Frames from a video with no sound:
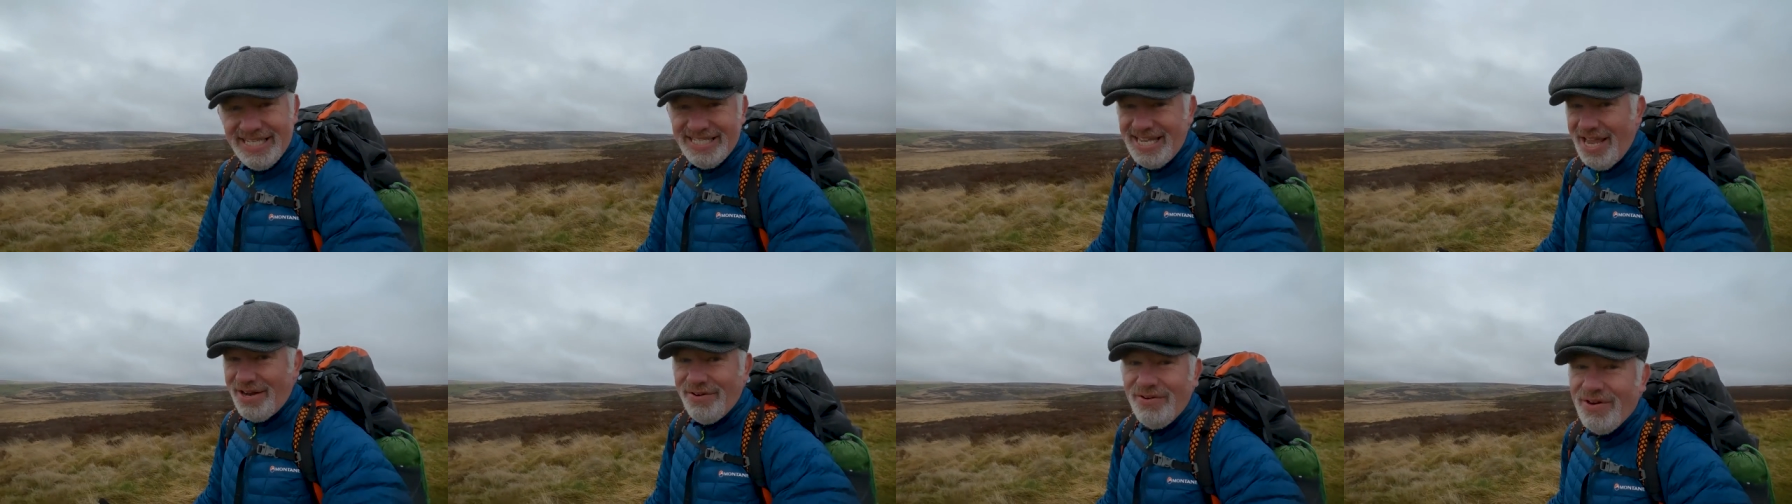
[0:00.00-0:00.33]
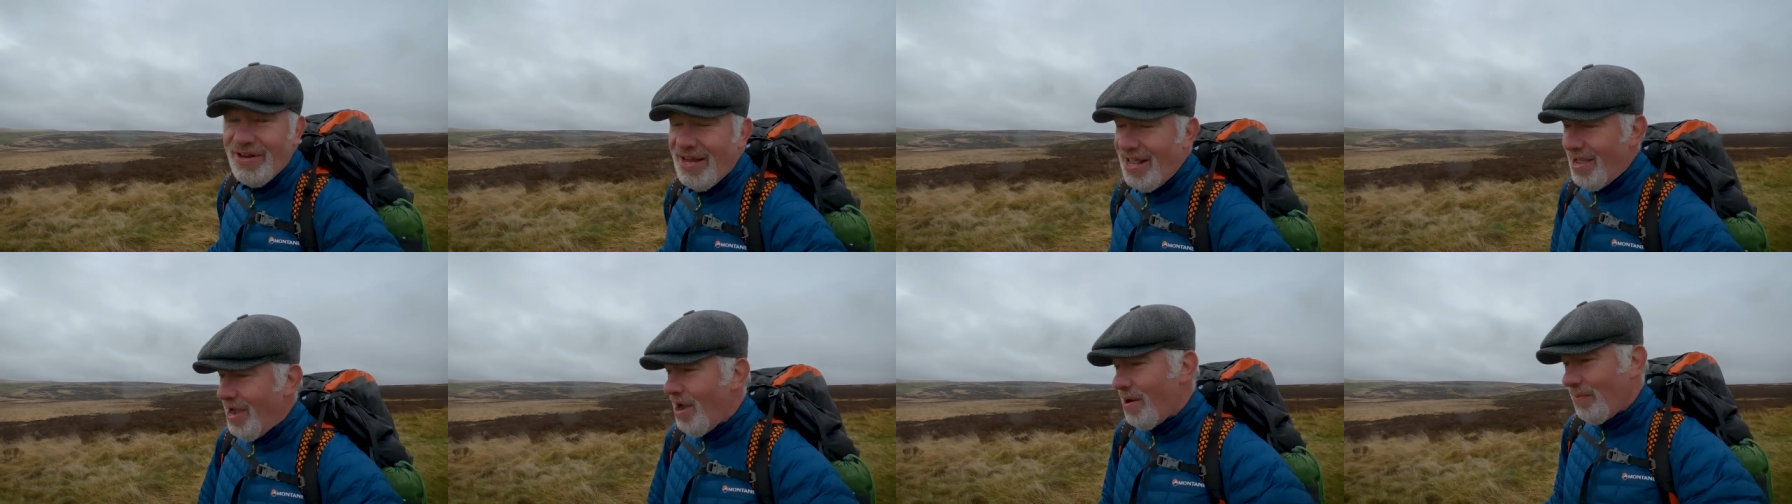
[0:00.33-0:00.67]
I say, I
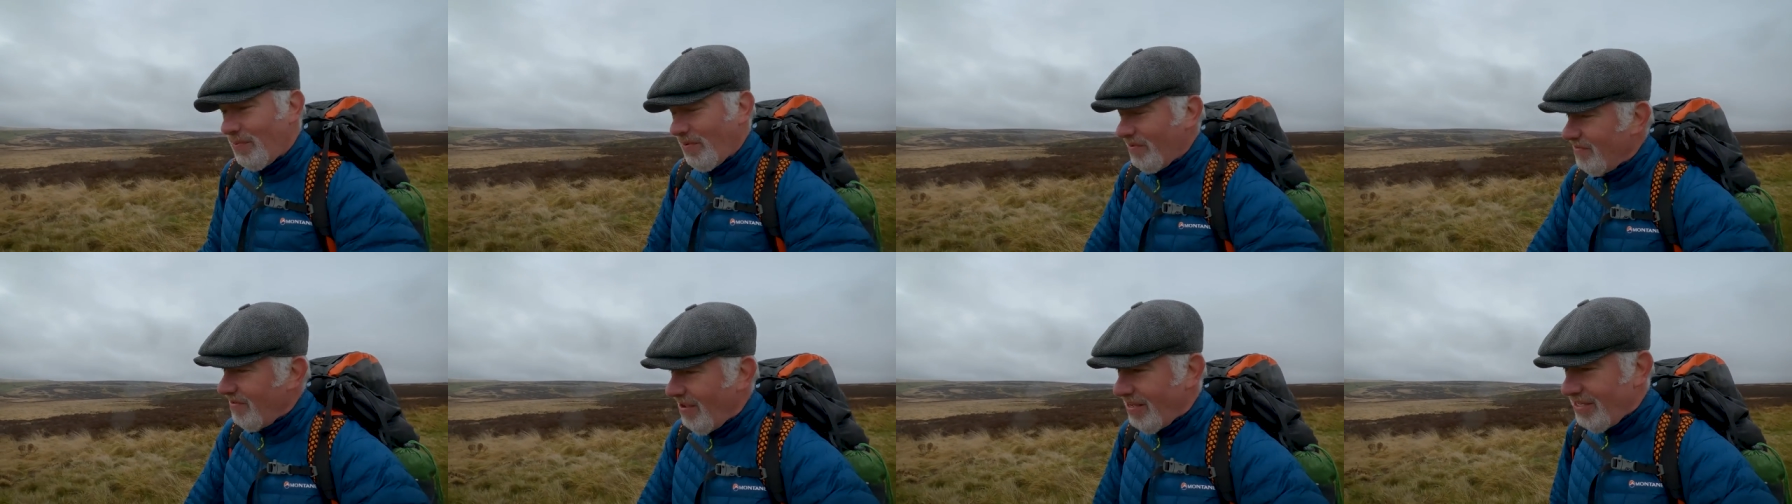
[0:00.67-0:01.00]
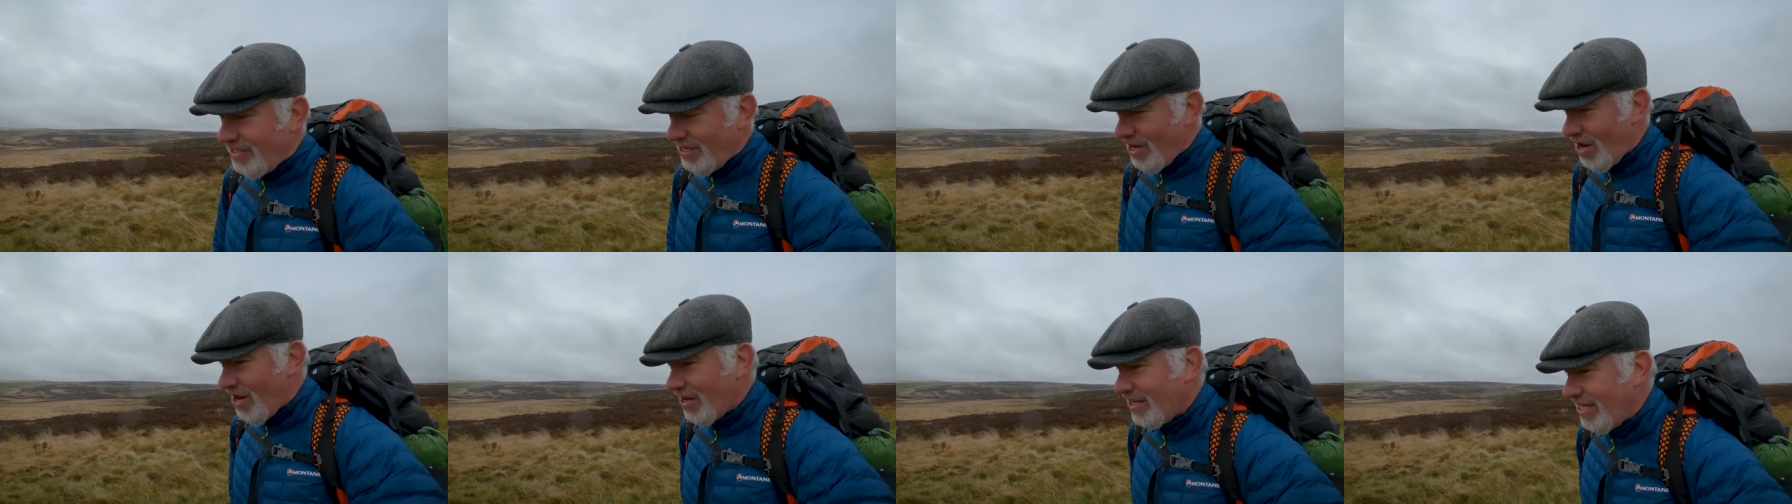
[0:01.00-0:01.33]
really hope you've
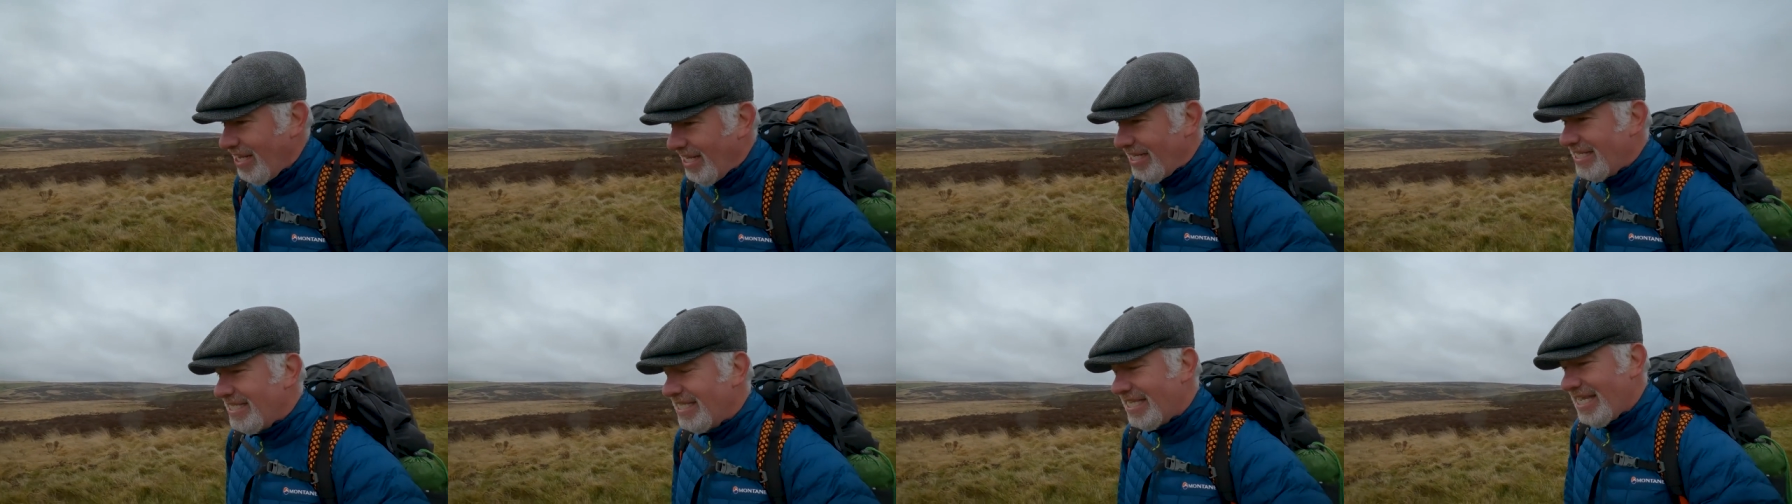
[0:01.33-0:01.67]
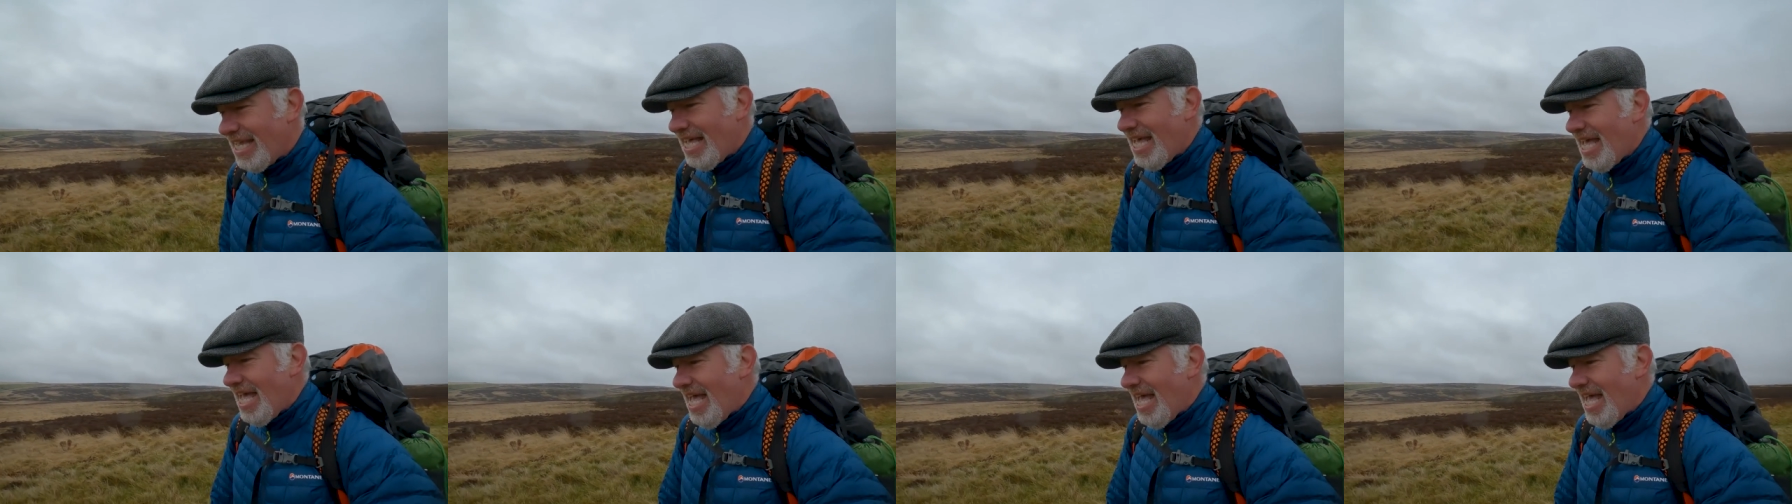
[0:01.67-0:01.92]
enjoyed it.